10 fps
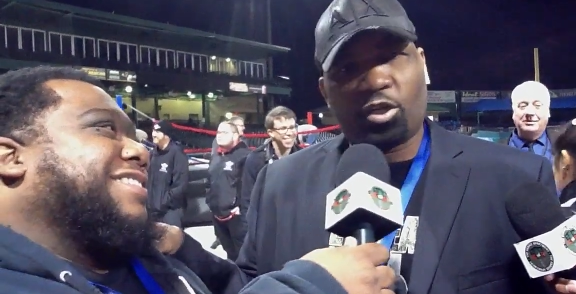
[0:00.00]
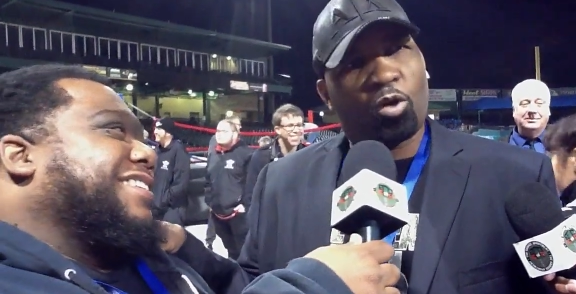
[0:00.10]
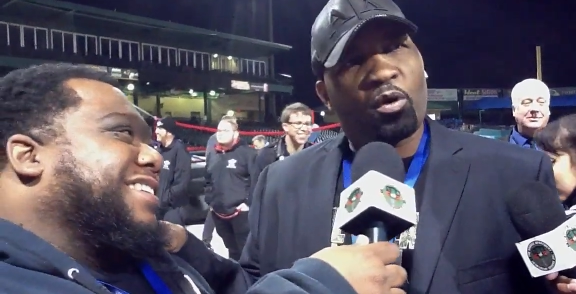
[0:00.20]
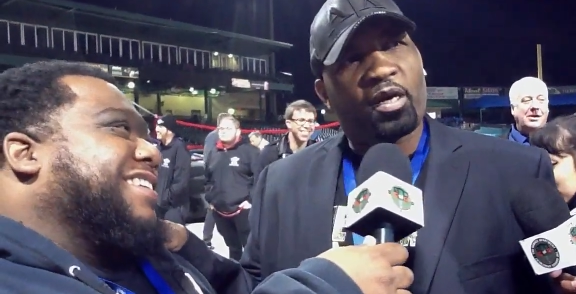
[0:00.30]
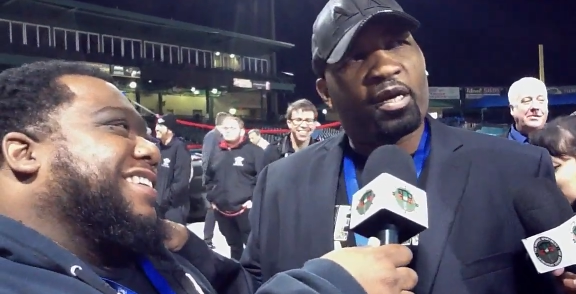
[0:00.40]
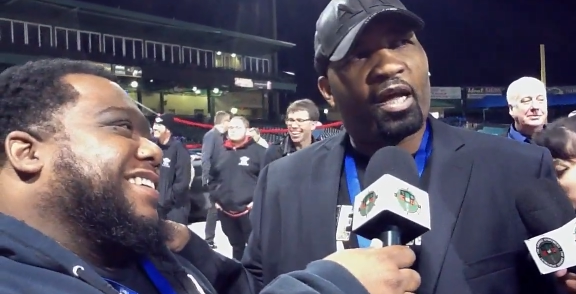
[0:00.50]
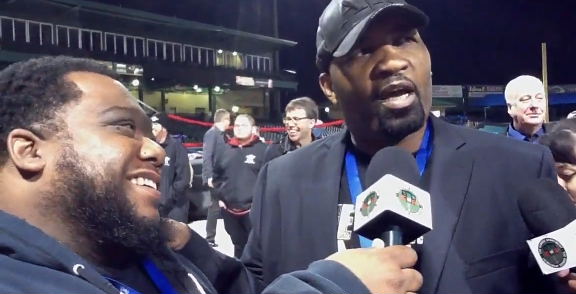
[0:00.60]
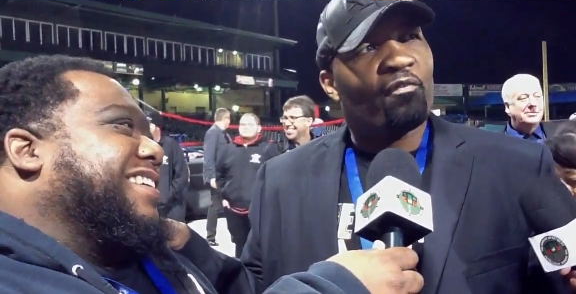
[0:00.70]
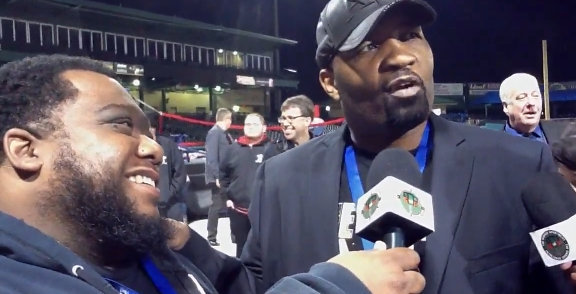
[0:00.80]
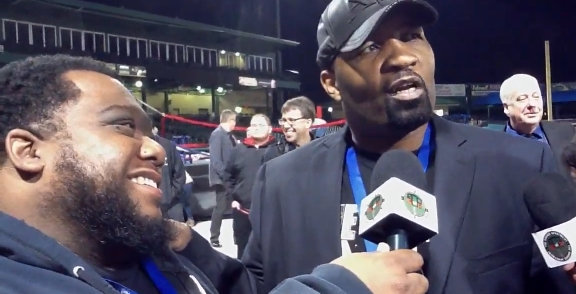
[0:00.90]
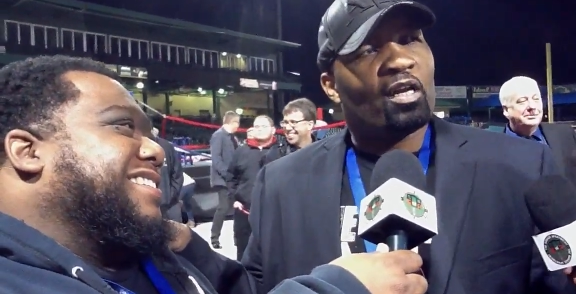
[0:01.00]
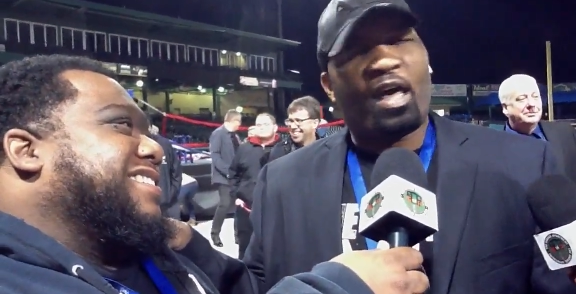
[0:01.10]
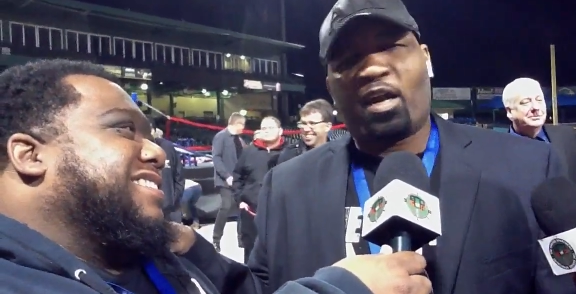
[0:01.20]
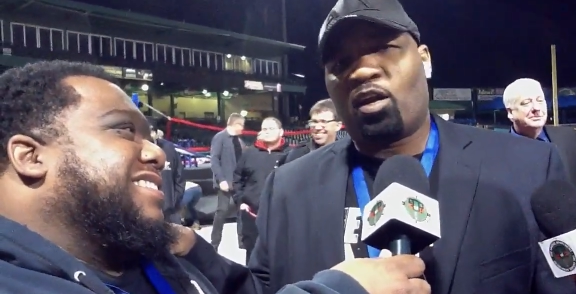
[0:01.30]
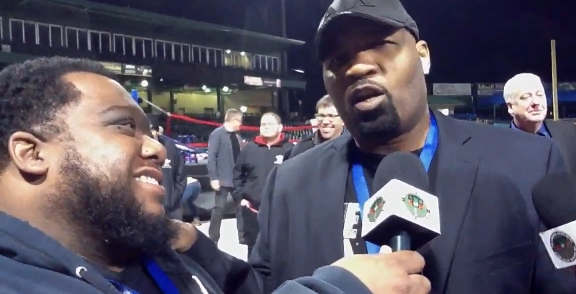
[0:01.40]
Speaker 1: know what? And I have a
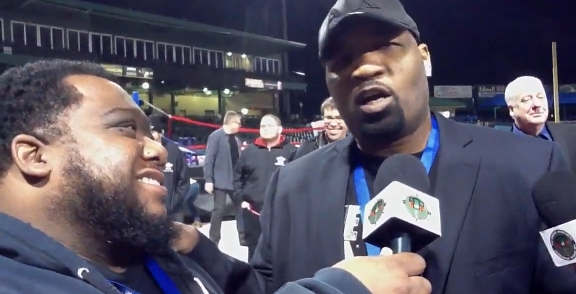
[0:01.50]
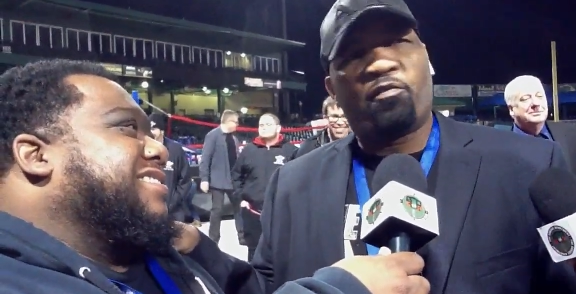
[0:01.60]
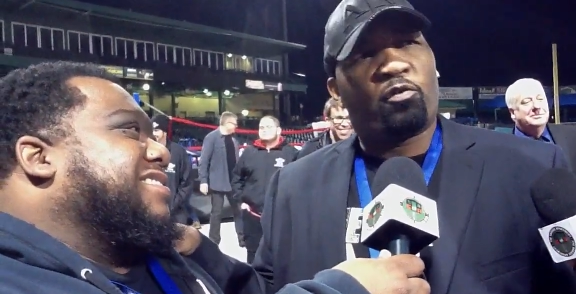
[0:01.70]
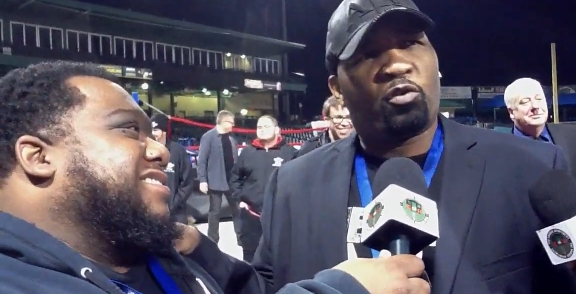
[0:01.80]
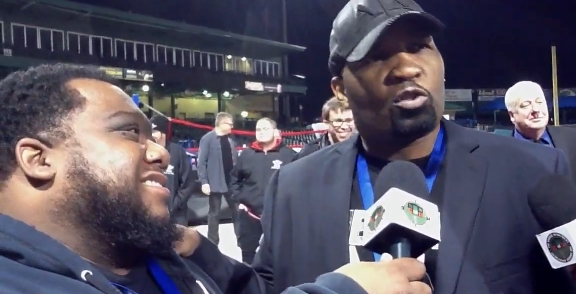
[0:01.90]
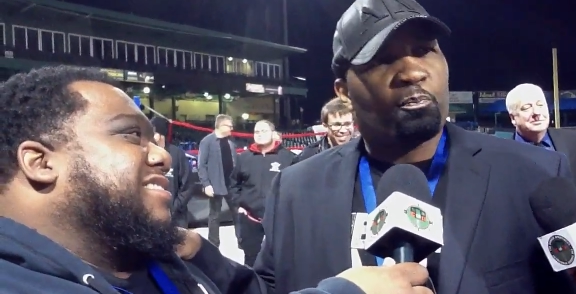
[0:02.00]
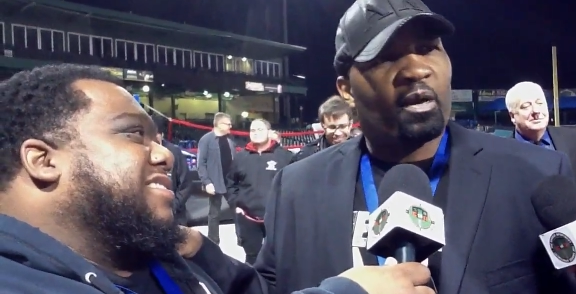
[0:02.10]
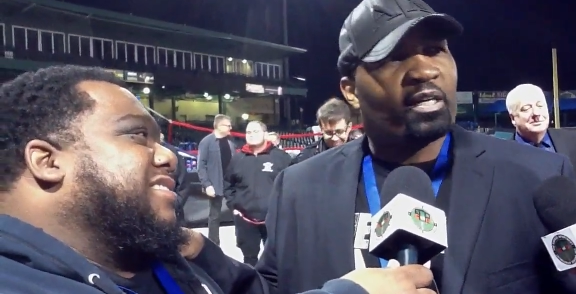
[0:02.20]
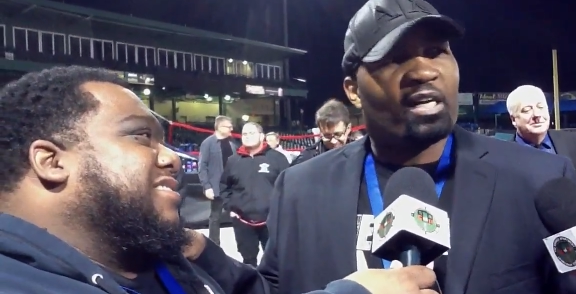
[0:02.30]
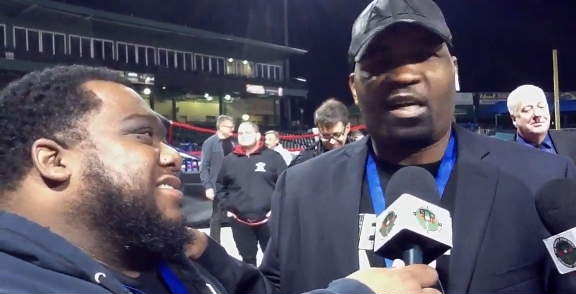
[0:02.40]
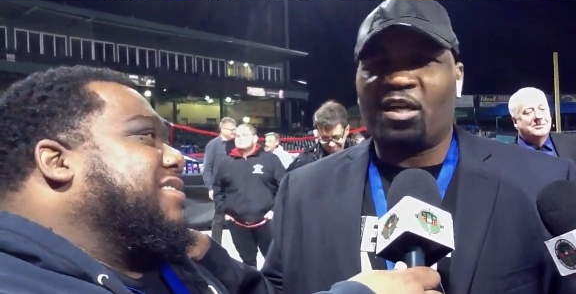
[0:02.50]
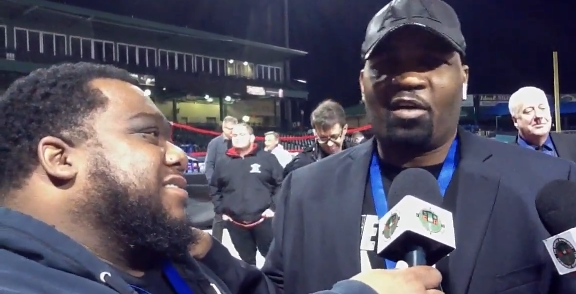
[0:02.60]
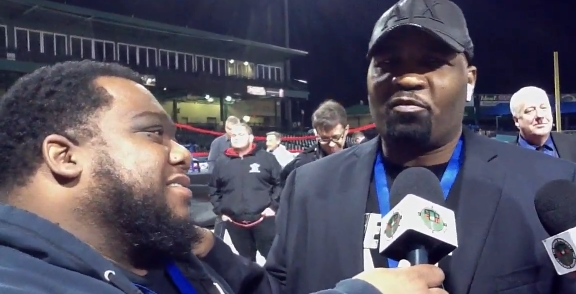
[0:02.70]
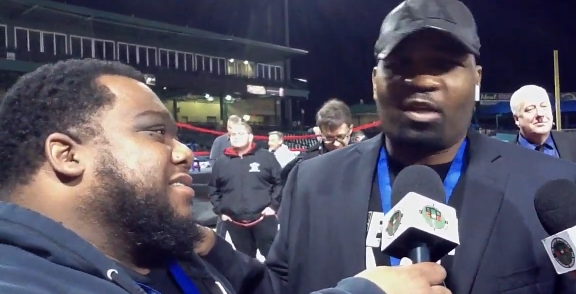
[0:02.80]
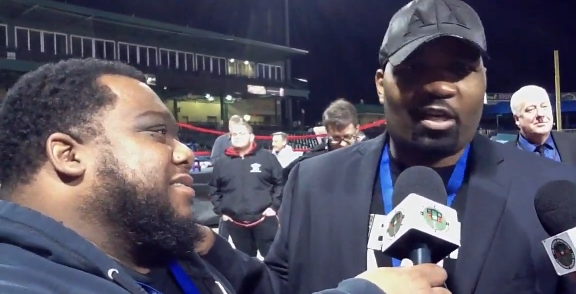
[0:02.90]
lot of love and respect, and I
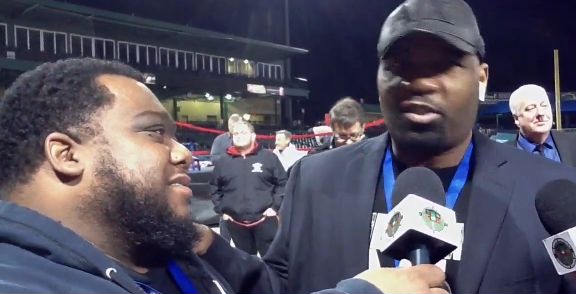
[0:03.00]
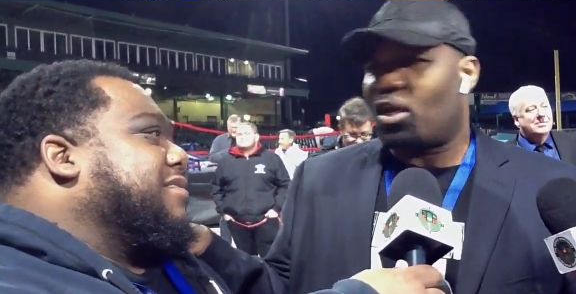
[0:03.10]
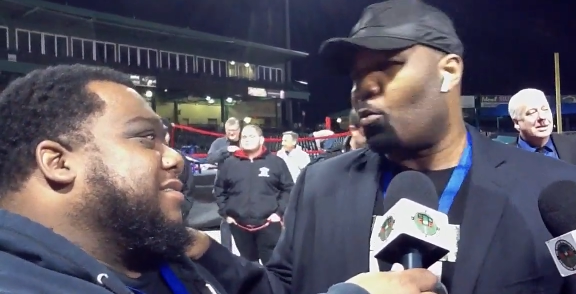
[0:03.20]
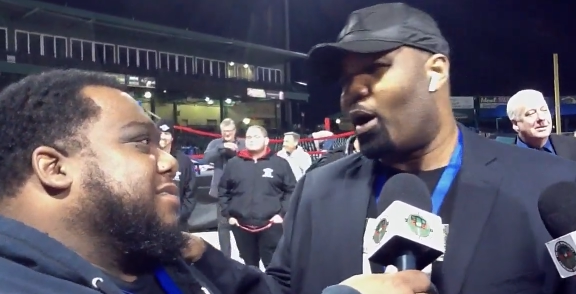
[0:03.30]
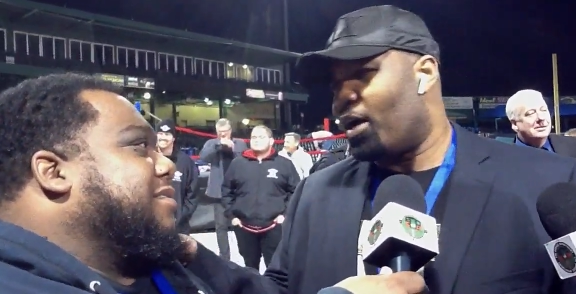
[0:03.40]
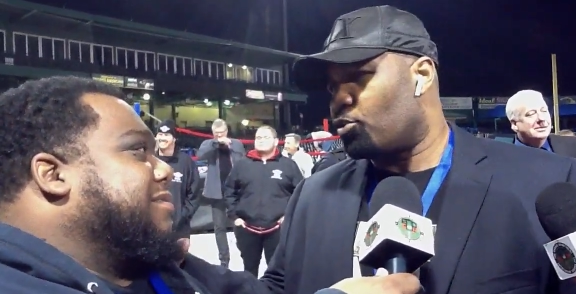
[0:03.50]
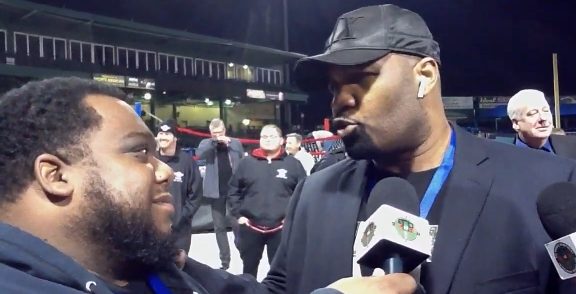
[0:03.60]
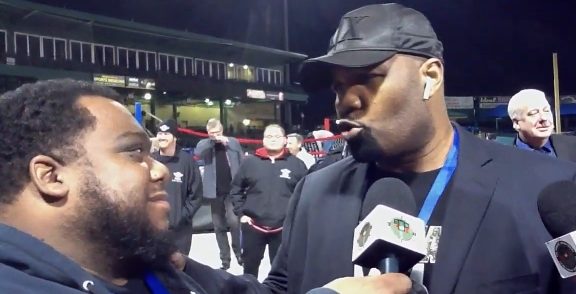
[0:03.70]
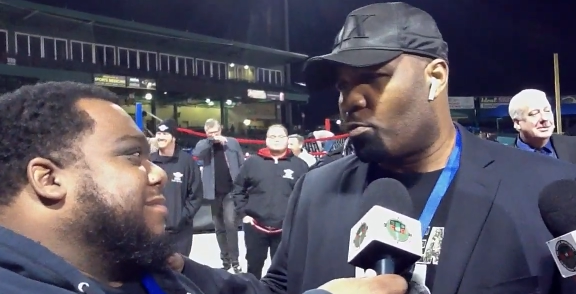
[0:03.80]
love Deontay Wilder too,